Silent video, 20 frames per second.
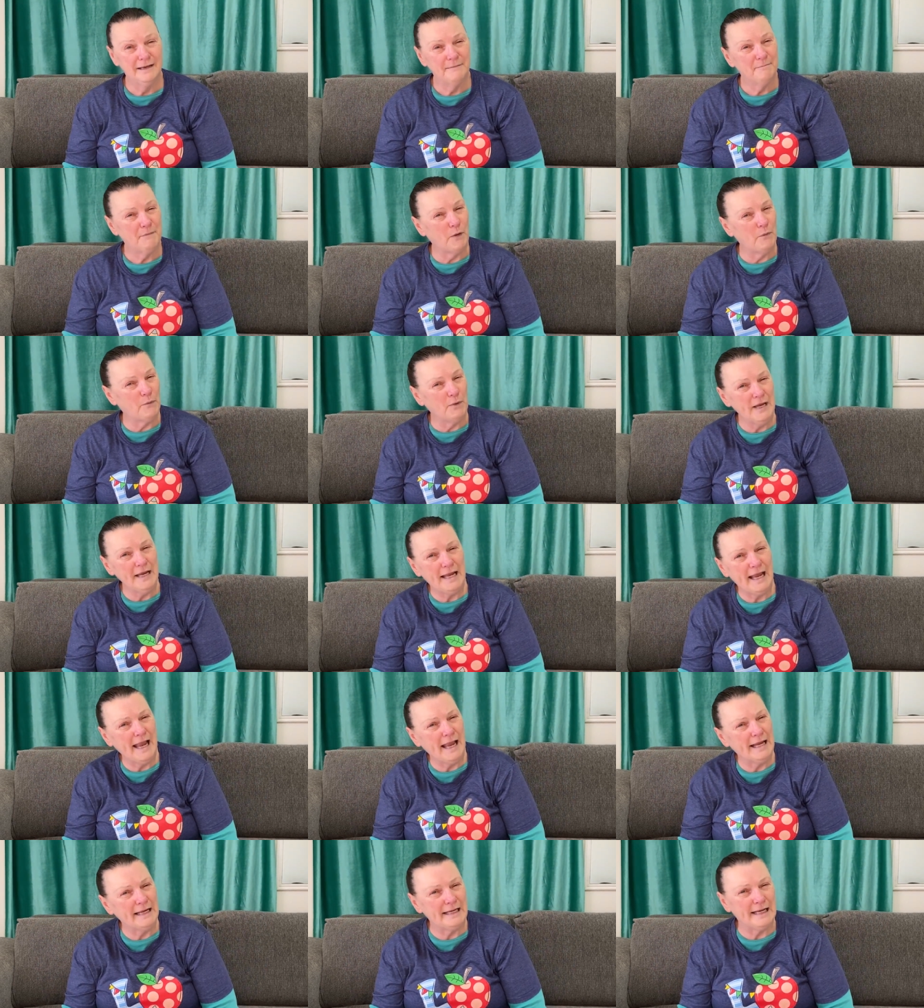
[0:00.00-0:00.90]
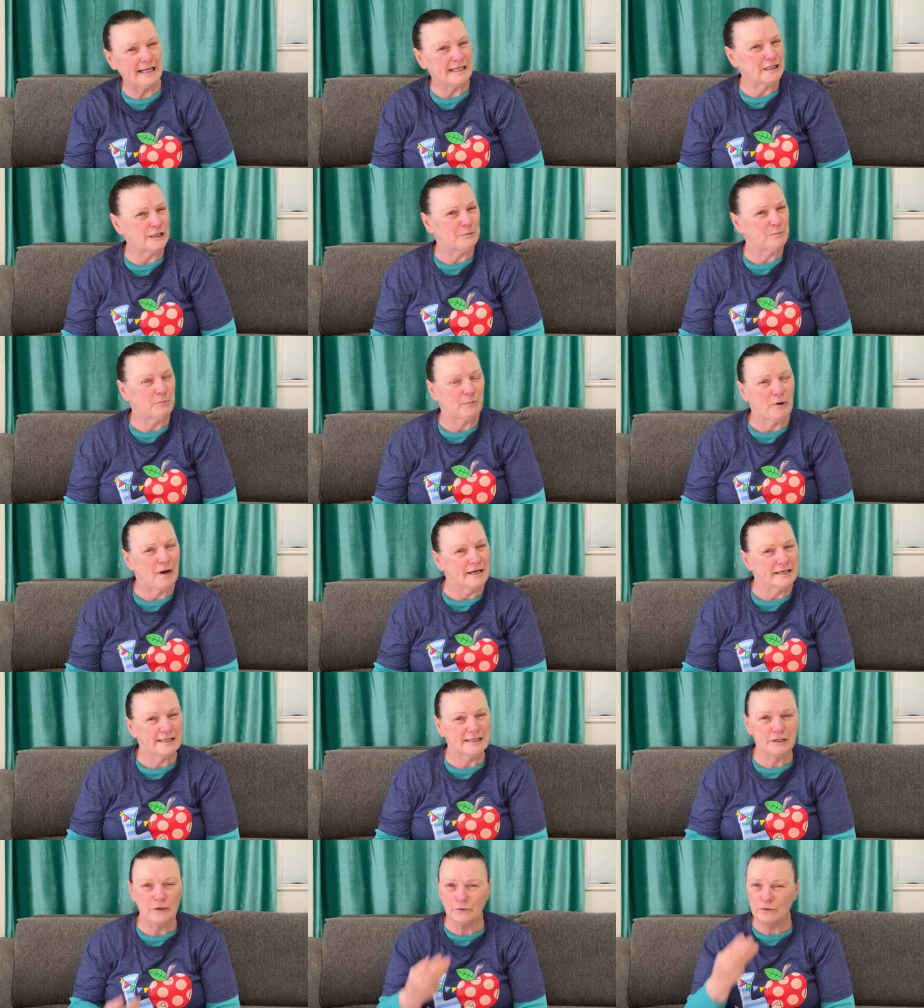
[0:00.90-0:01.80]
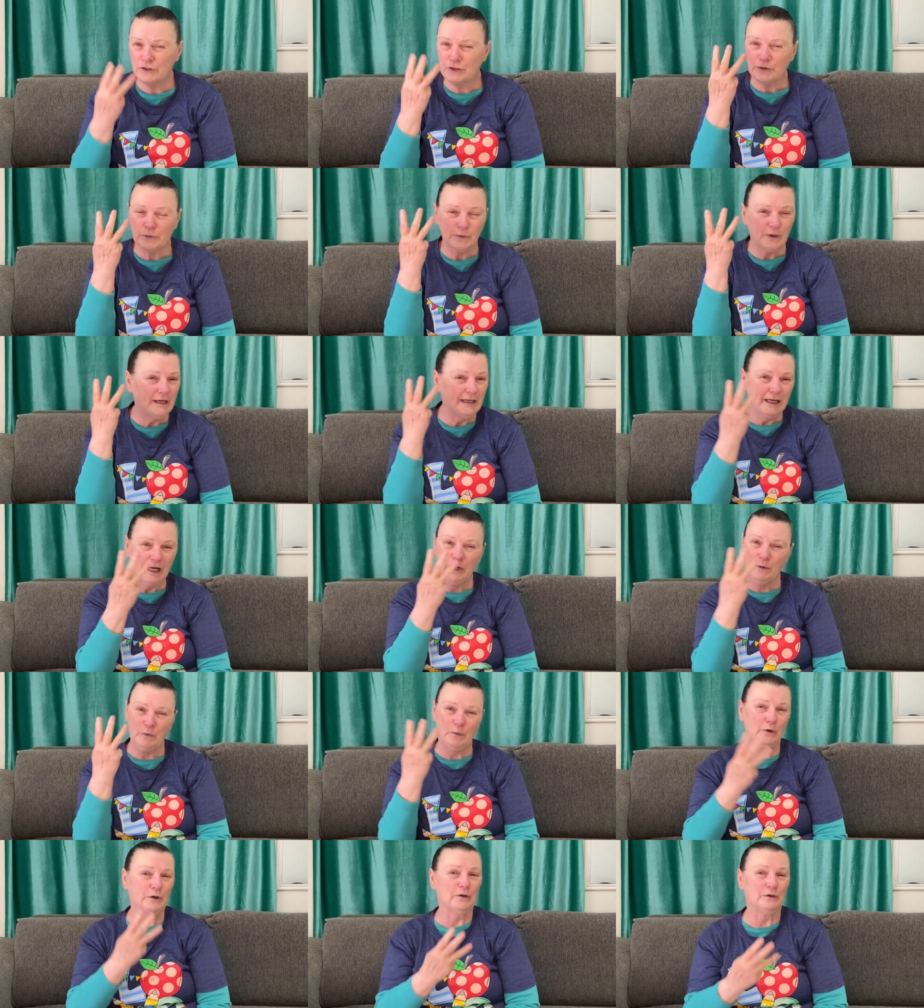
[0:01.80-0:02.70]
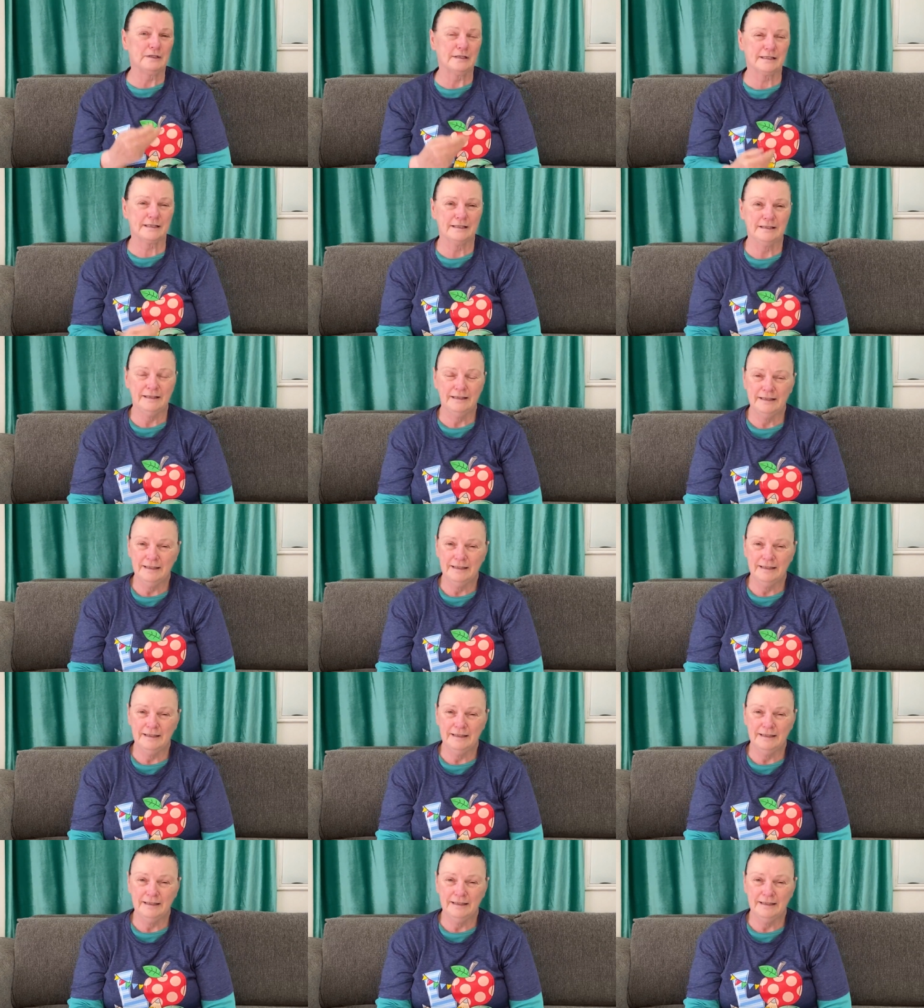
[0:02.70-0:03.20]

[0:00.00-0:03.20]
But we can't express those three little words